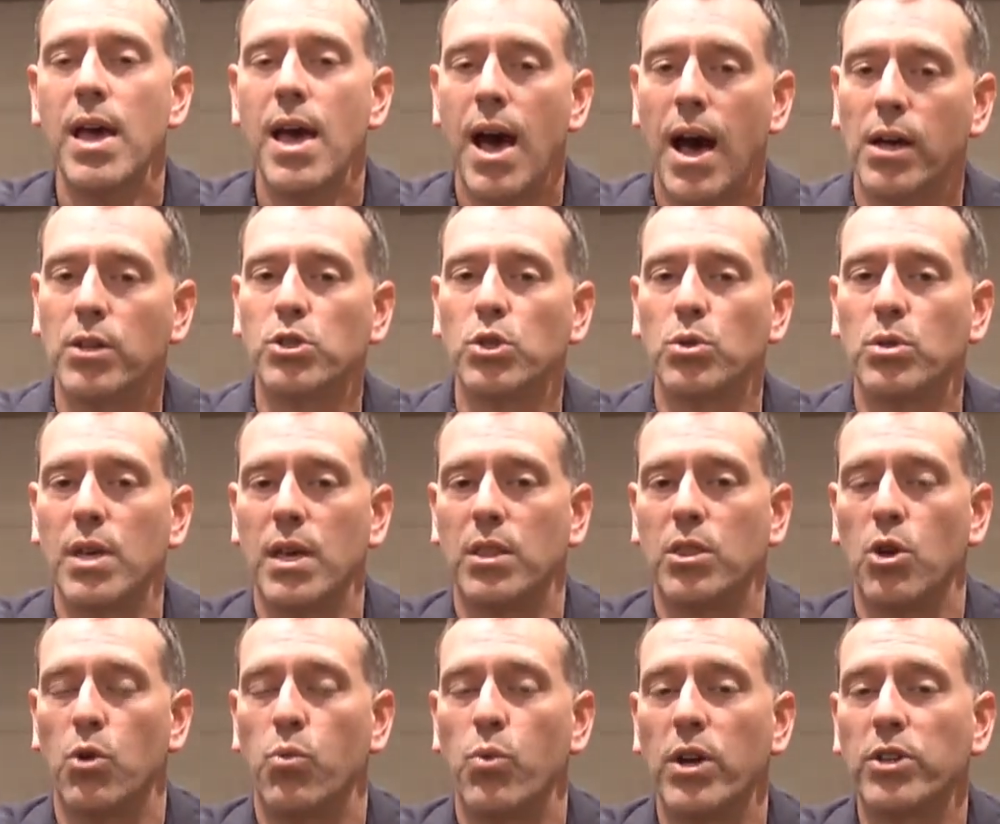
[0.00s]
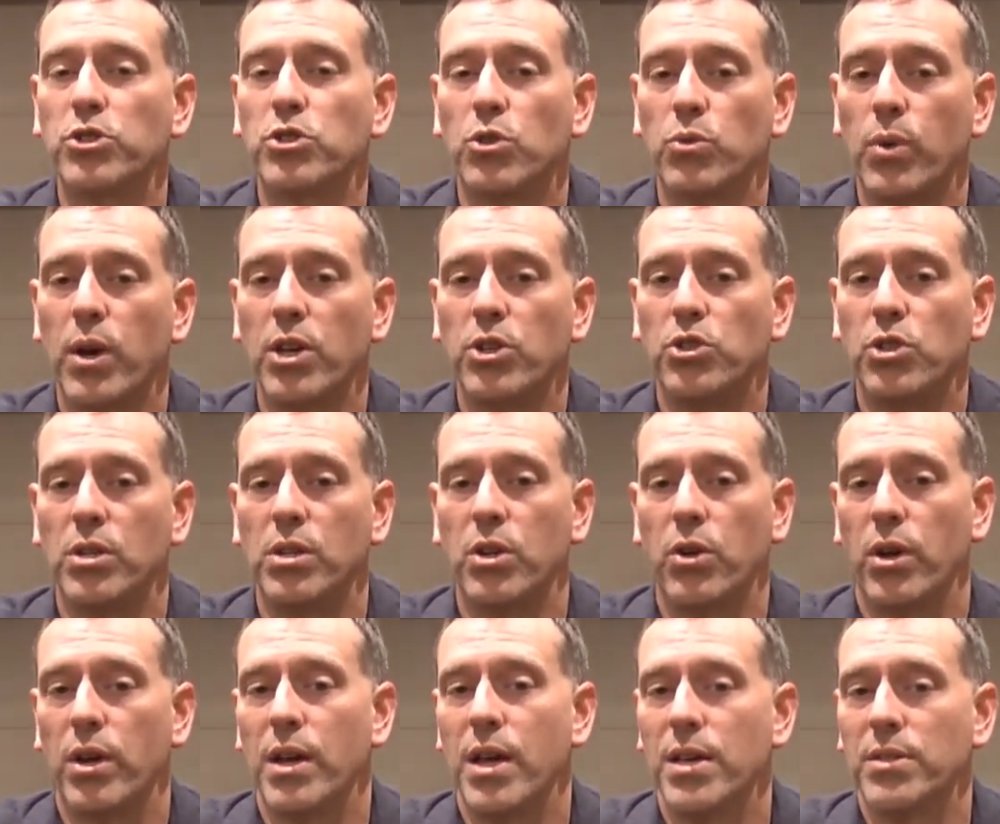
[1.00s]
I also think the restoration
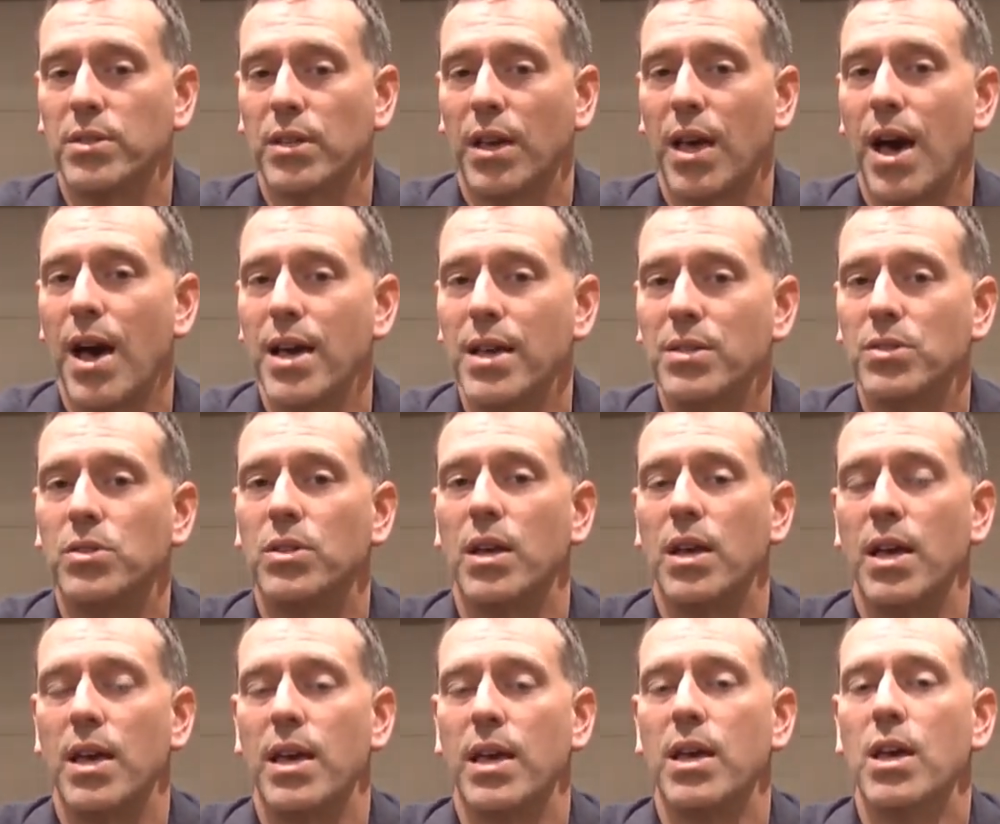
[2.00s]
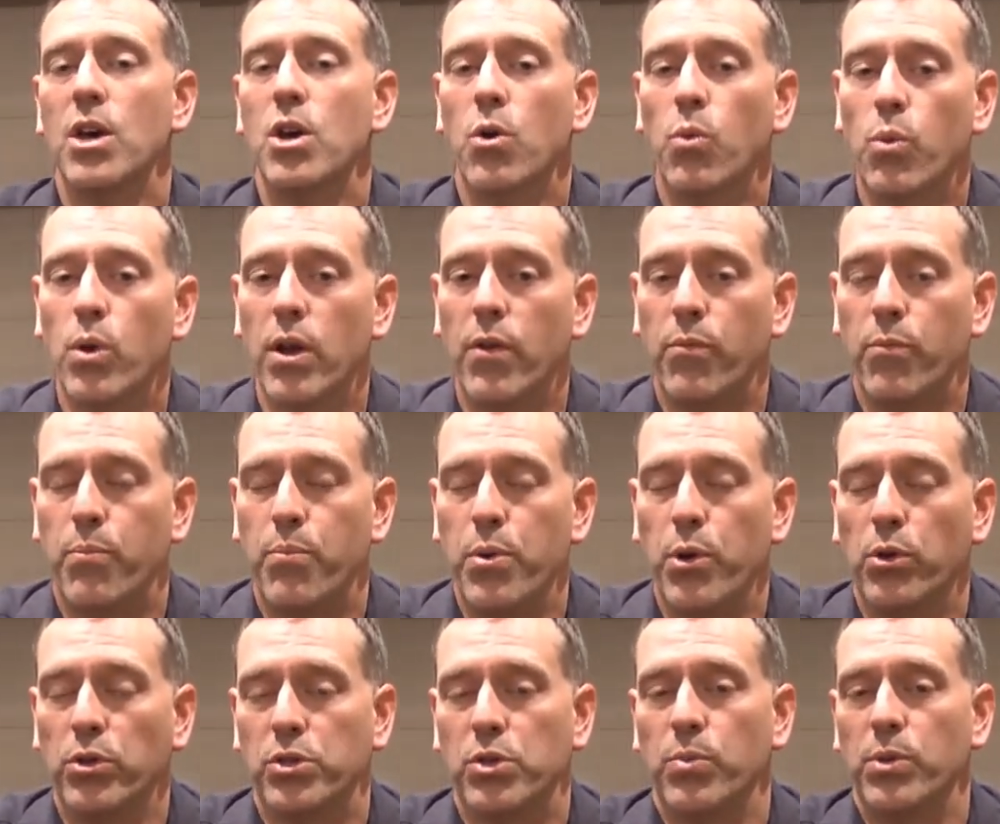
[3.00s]
during Hezekiah's day would have
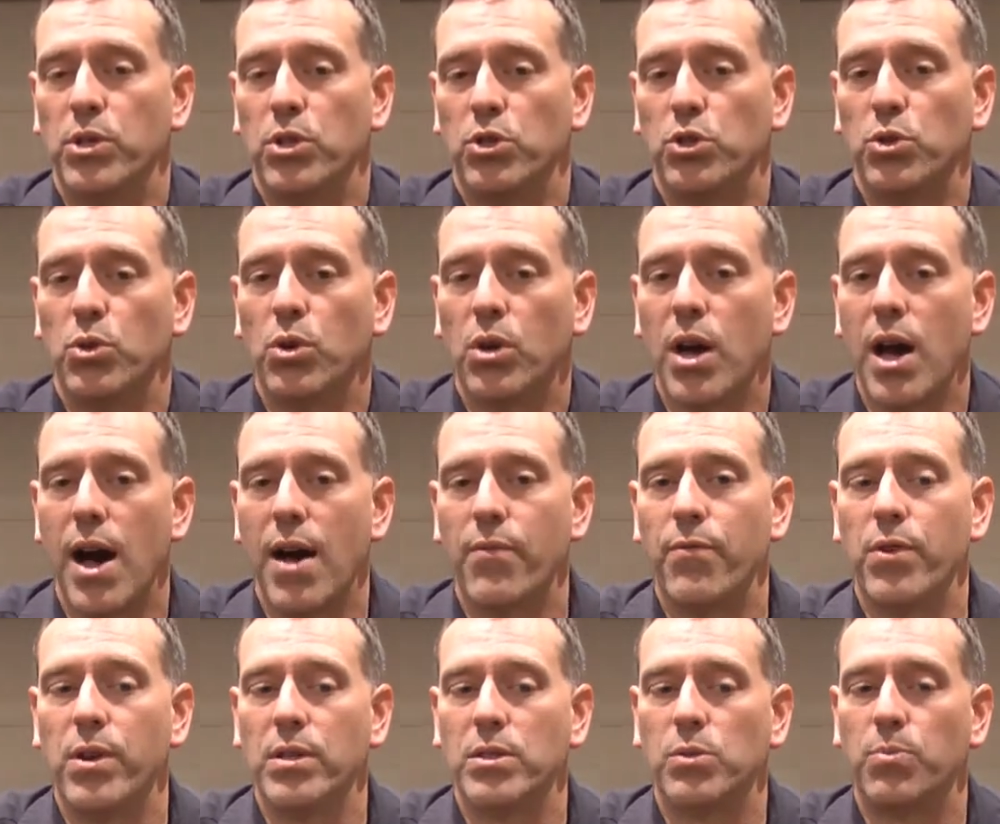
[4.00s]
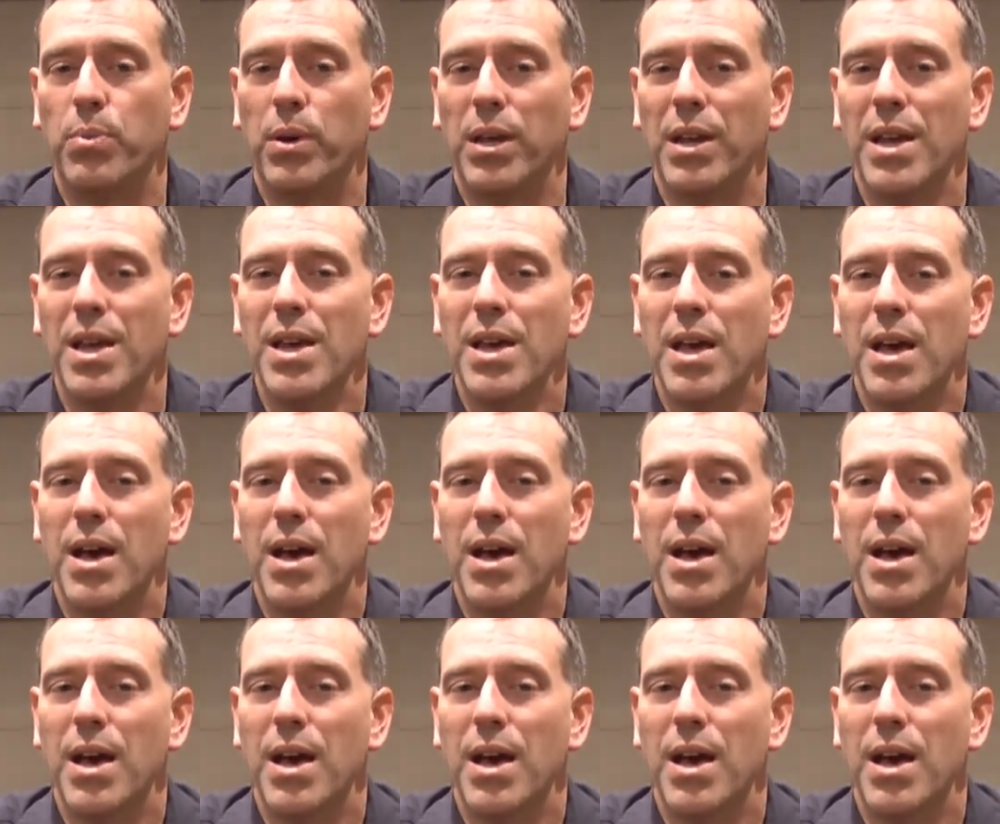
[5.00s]
built some additional confidence, but